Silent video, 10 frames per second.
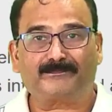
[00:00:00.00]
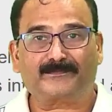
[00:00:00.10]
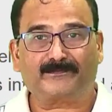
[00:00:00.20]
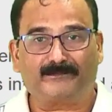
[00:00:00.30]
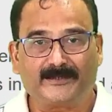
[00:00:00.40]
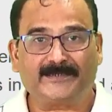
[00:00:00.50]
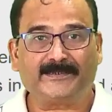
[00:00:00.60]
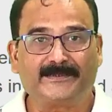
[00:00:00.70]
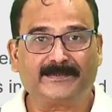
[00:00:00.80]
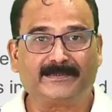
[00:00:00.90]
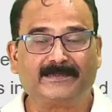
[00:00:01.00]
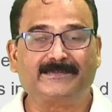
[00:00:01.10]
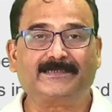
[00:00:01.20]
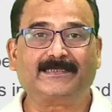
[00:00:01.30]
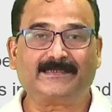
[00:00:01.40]
mean
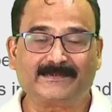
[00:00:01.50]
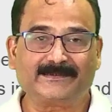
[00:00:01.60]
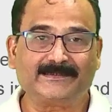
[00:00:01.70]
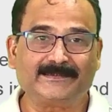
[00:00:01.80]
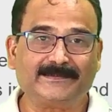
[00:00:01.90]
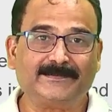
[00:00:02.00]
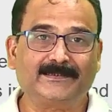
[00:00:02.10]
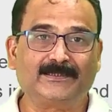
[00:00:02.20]
the courtesy,